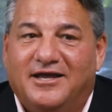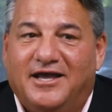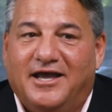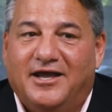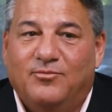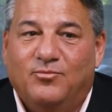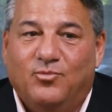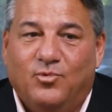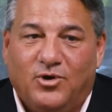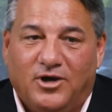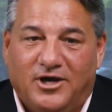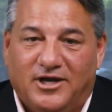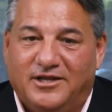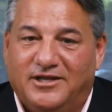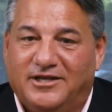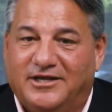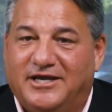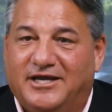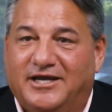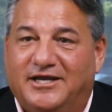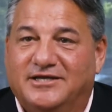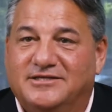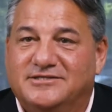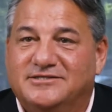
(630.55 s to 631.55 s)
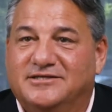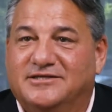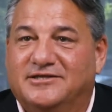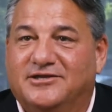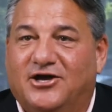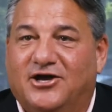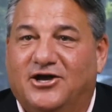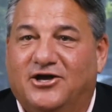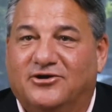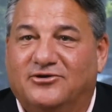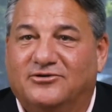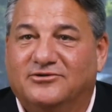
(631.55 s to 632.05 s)
And one of the kids in
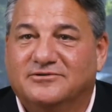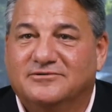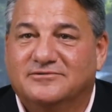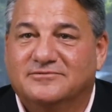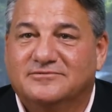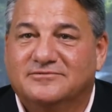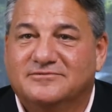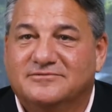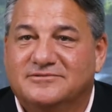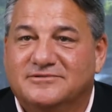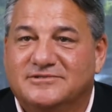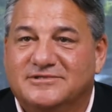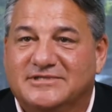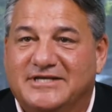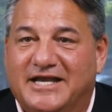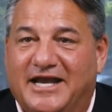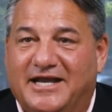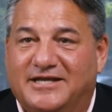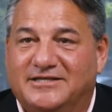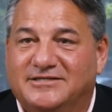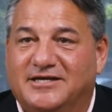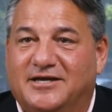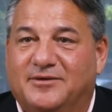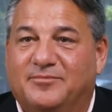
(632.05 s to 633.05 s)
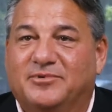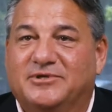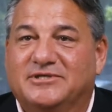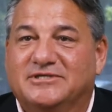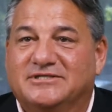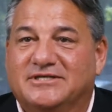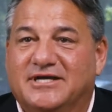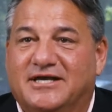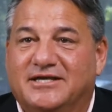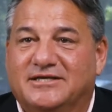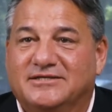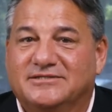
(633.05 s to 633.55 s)
the huddle stands up and
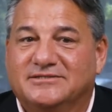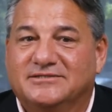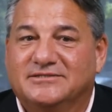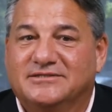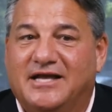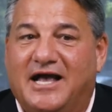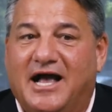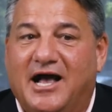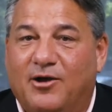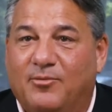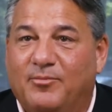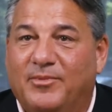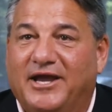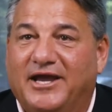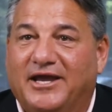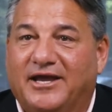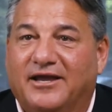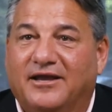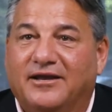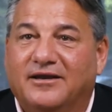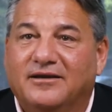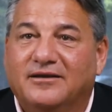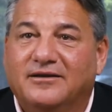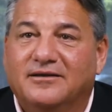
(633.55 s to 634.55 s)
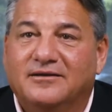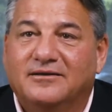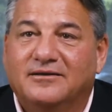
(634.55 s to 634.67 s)
says, I'll make it.